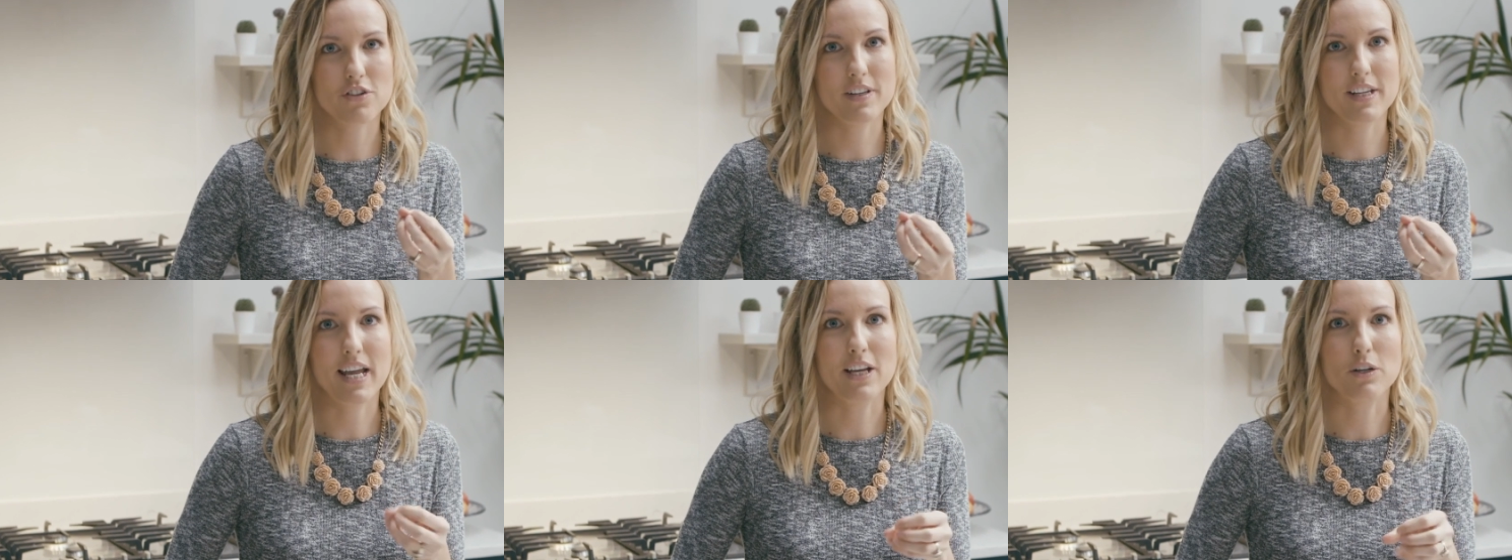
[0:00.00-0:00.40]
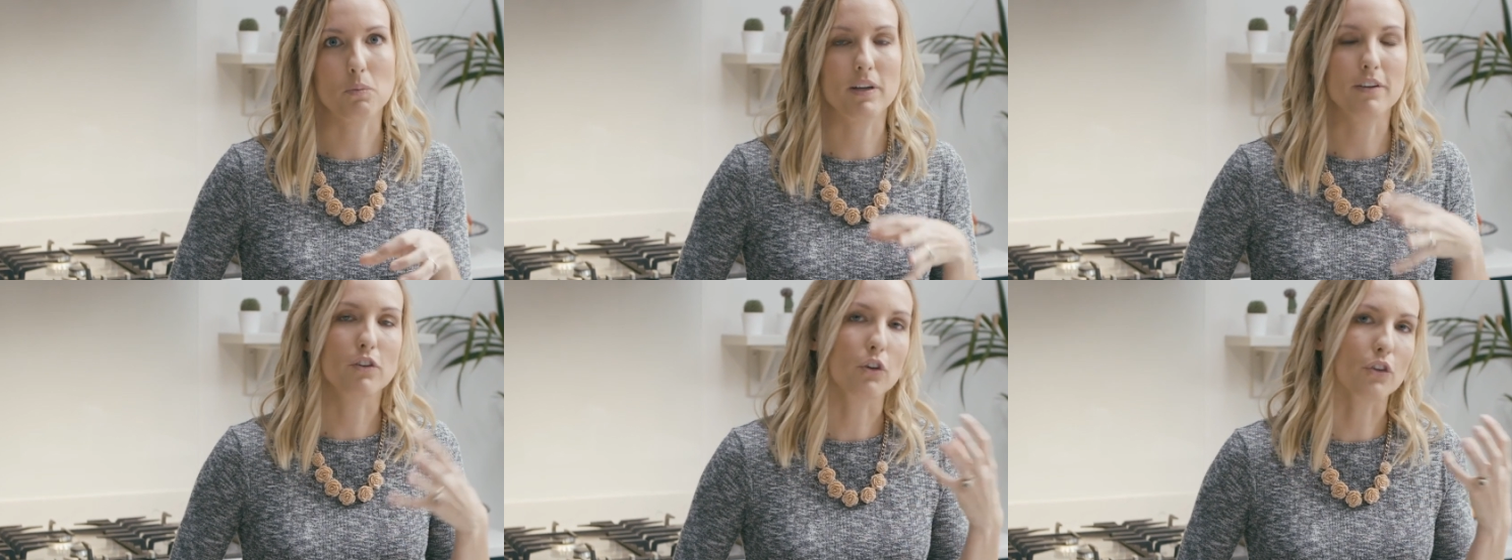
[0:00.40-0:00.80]
at the end
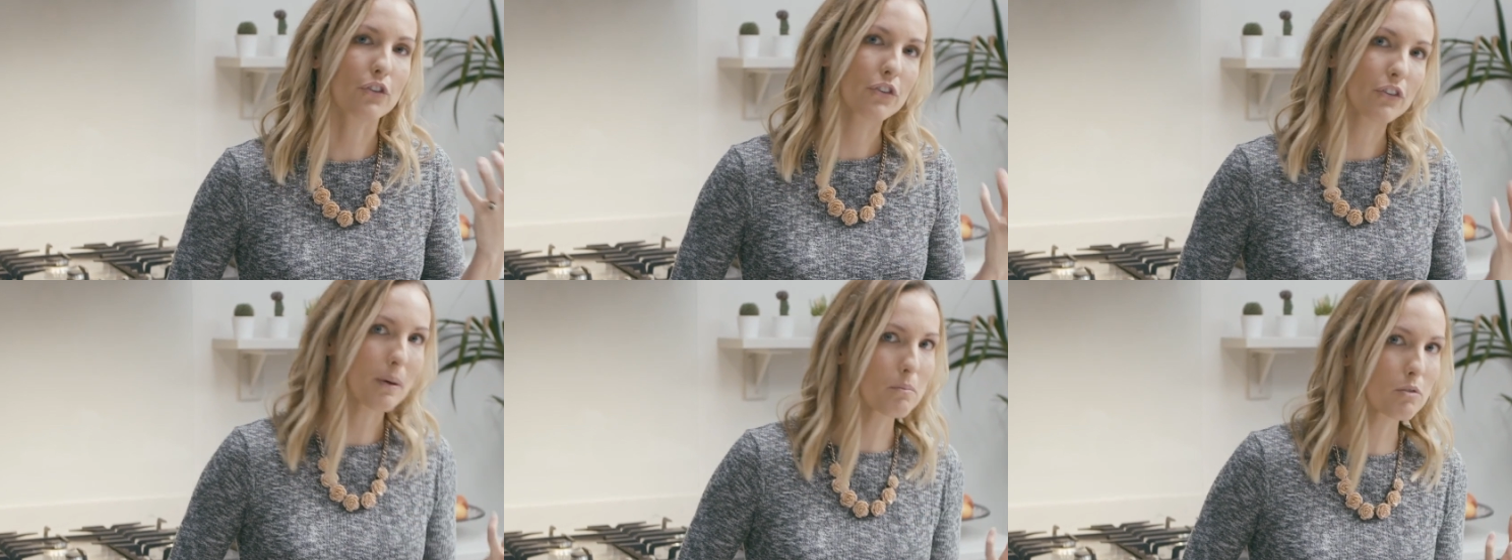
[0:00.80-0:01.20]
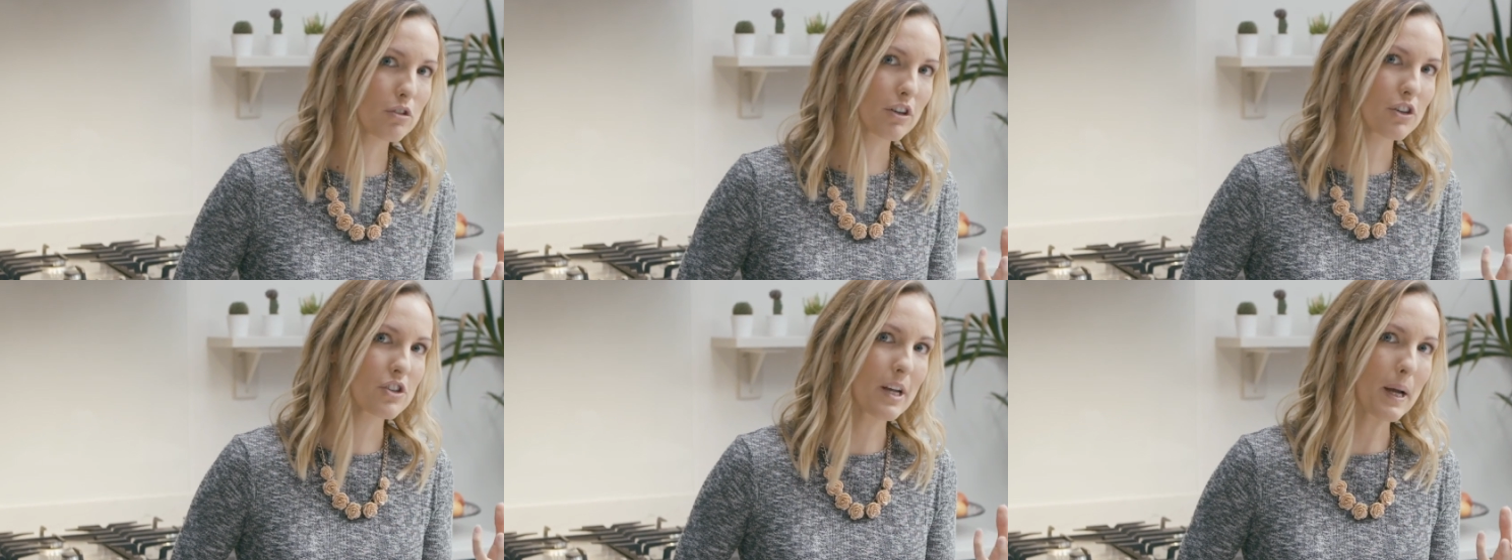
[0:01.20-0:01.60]
where you've got some
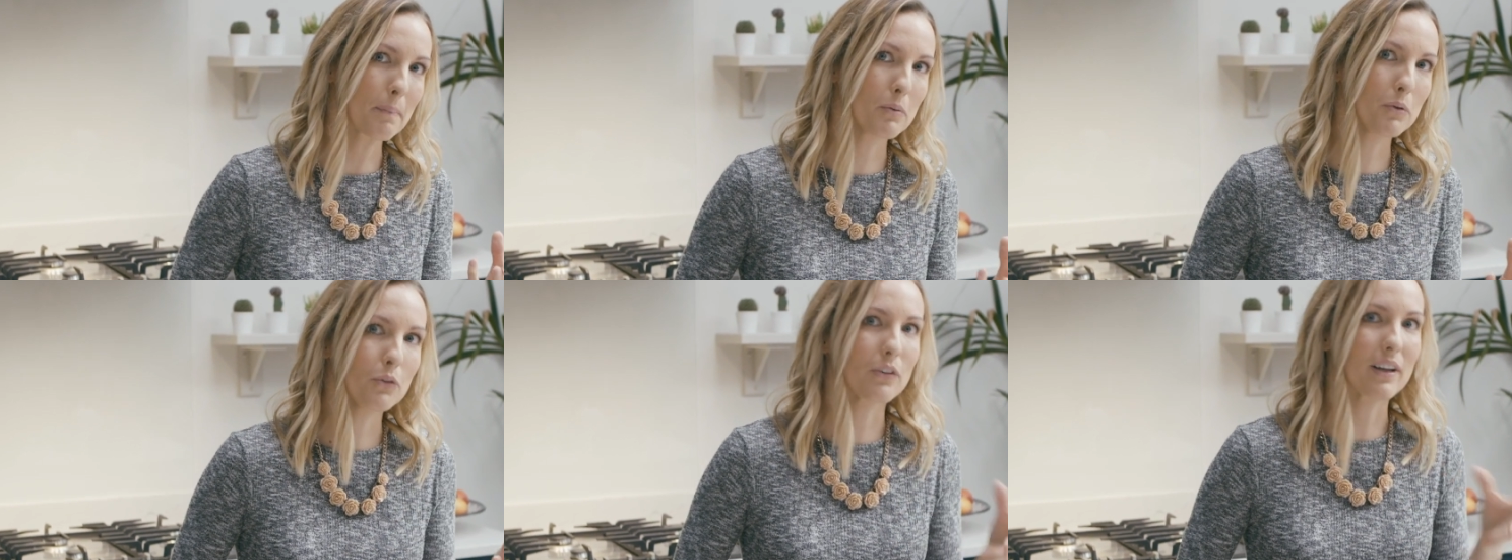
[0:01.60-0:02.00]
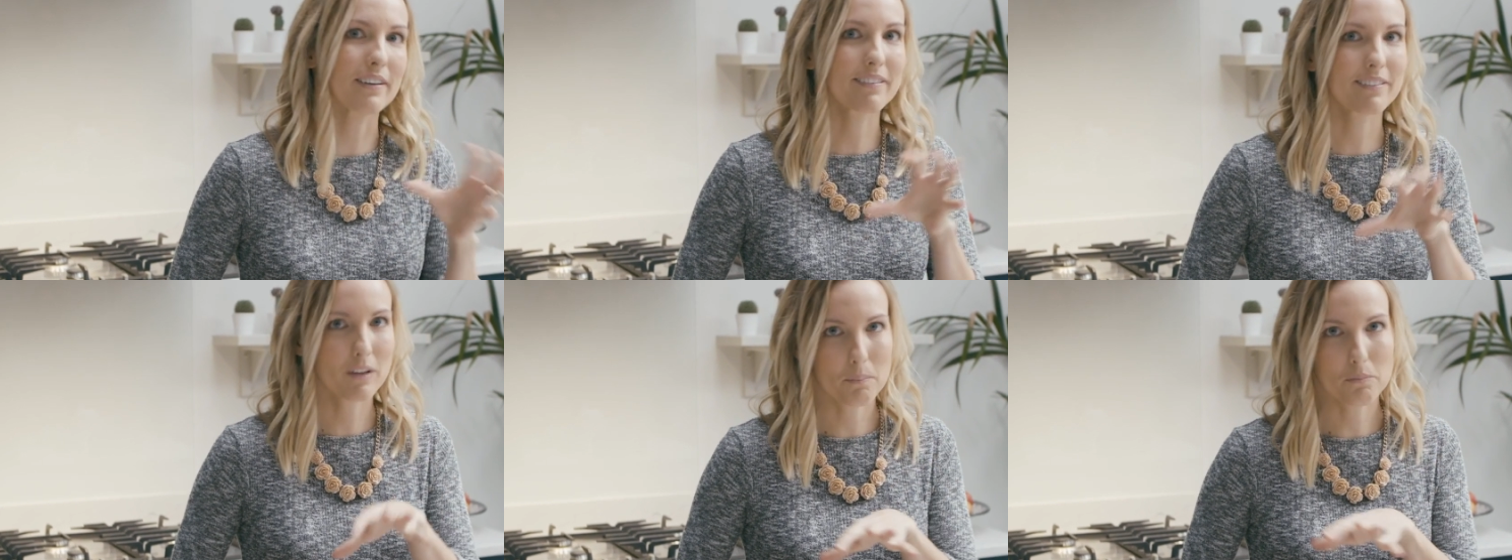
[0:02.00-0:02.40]
crunchy apples
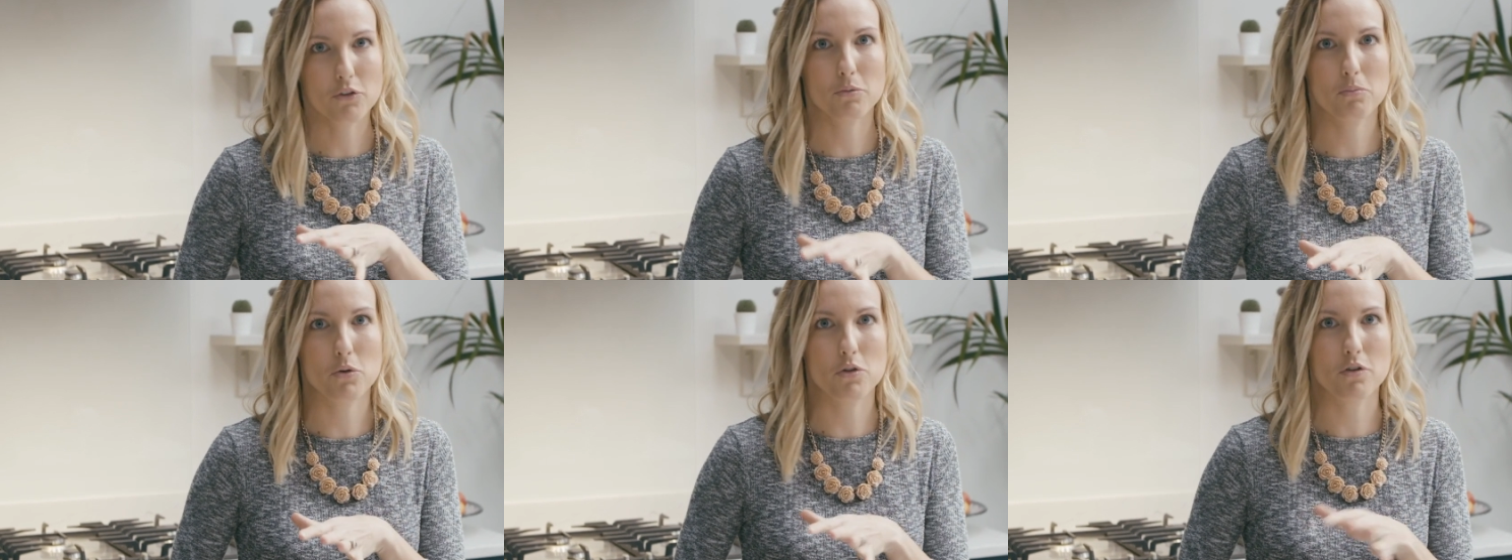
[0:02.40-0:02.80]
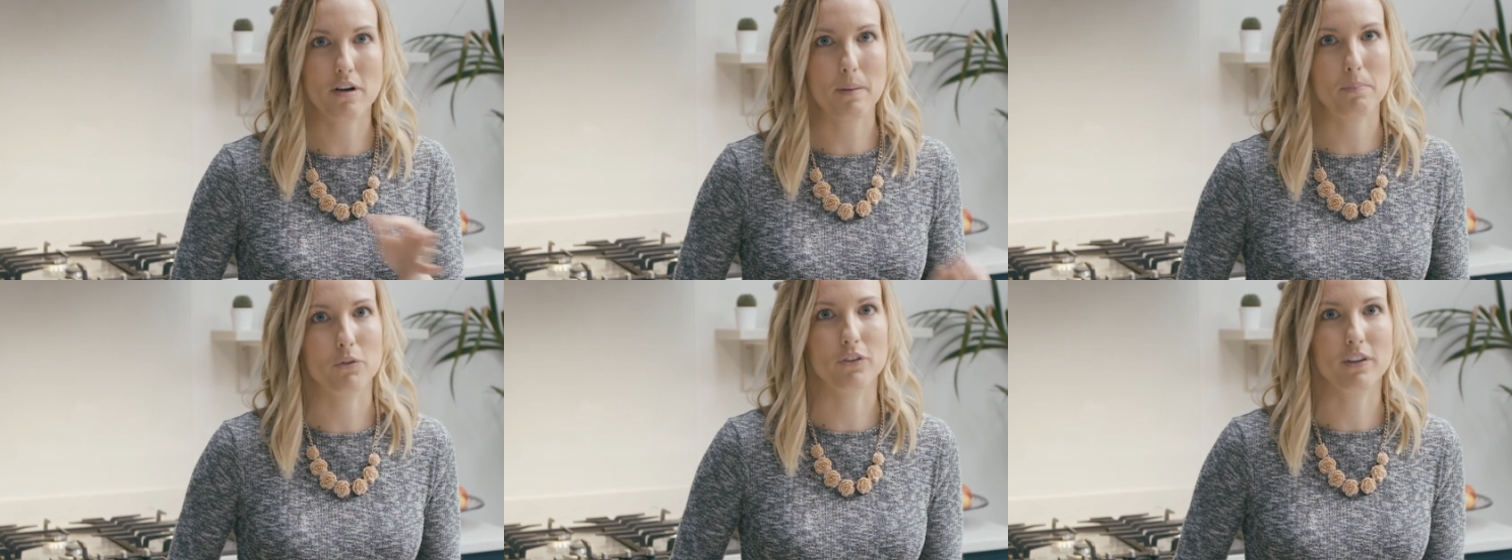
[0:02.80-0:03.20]
and some smoother
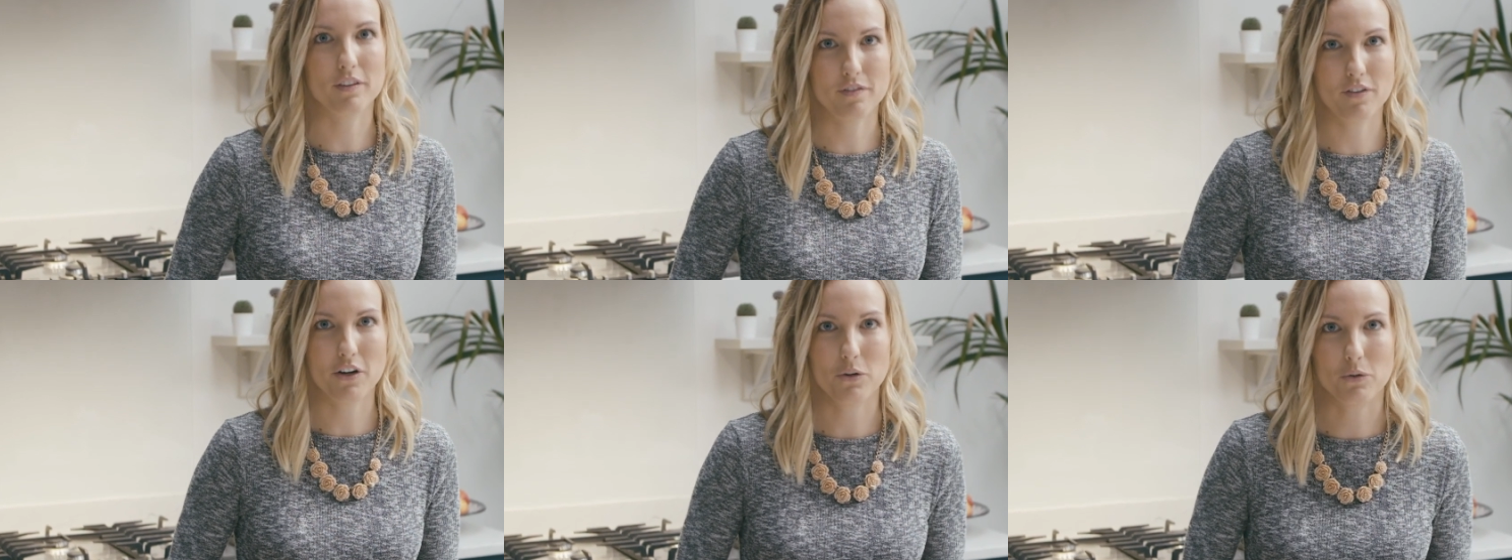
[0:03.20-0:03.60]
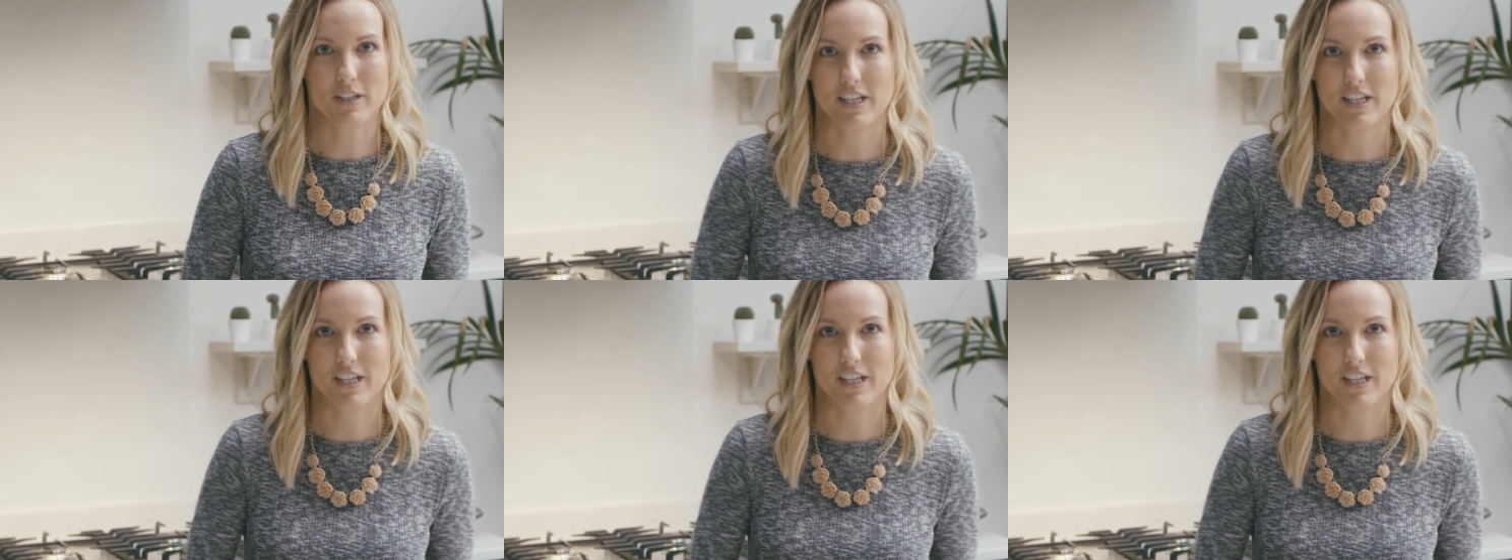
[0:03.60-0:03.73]
apples in the final